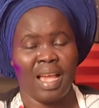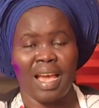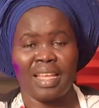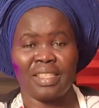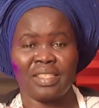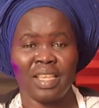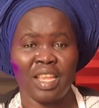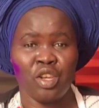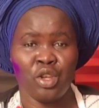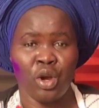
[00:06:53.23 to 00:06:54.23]
And say
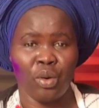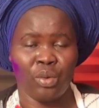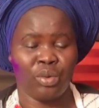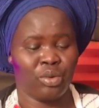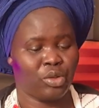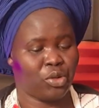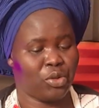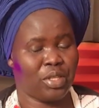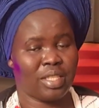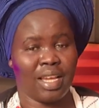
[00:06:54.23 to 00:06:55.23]
no to
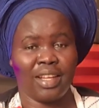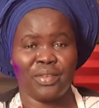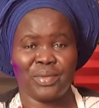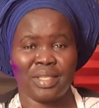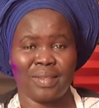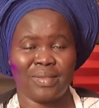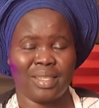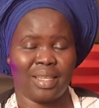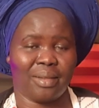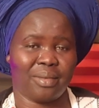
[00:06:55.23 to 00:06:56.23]
this kind of
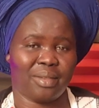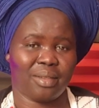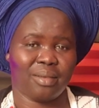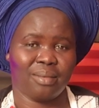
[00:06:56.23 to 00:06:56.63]
substance.